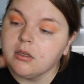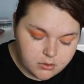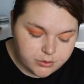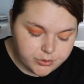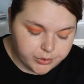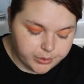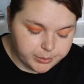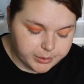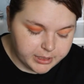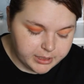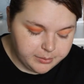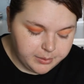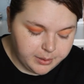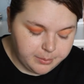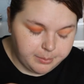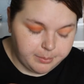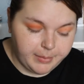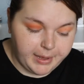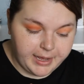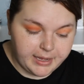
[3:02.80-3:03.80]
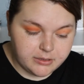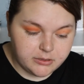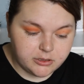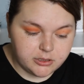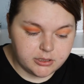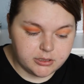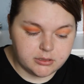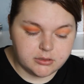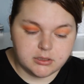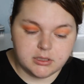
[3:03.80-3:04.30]
So I'm getting my
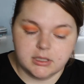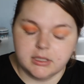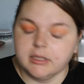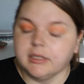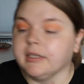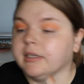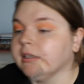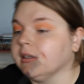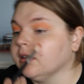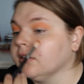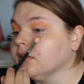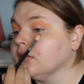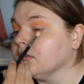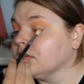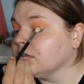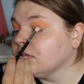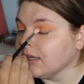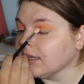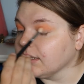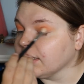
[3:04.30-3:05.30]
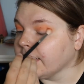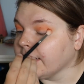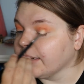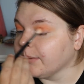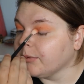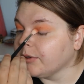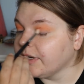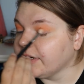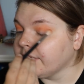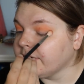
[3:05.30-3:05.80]
master's in
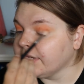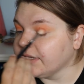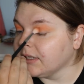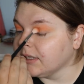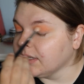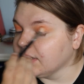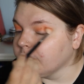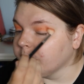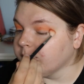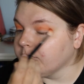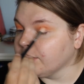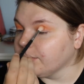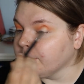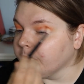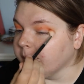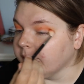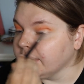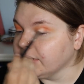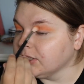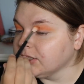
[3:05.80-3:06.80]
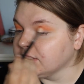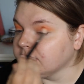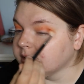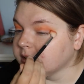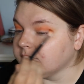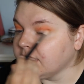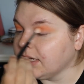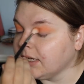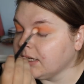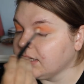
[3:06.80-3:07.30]
library and information
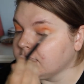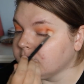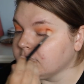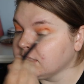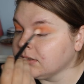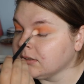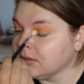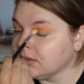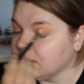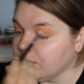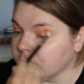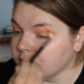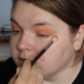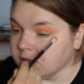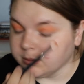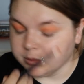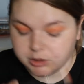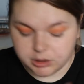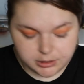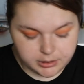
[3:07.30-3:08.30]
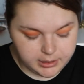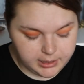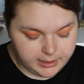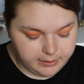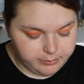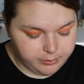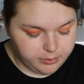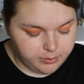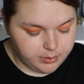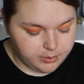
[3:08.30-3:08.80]
science, which I'm sure
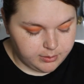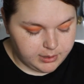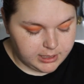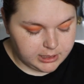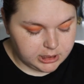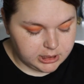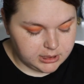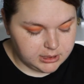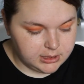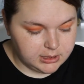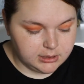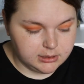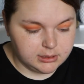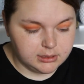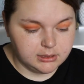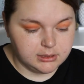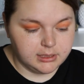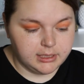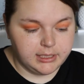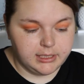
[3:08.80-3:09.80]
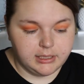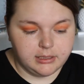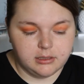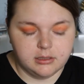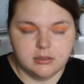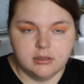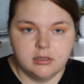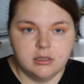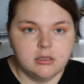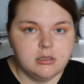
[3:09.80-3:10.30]
everyone watching this is like,
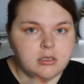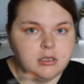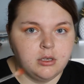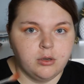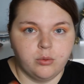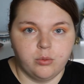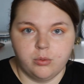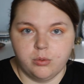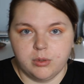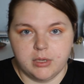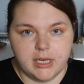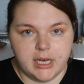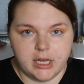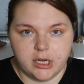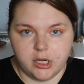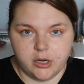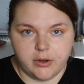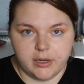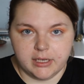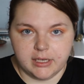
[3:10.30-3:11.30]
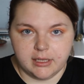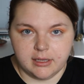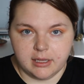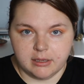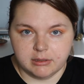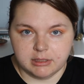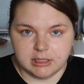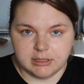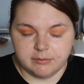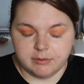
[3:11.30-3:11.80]
we had no idea that
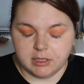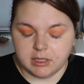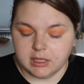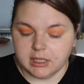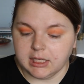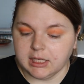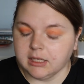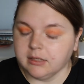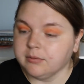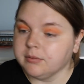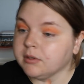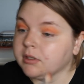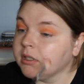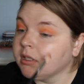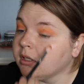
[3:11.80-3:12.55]
was even a thing.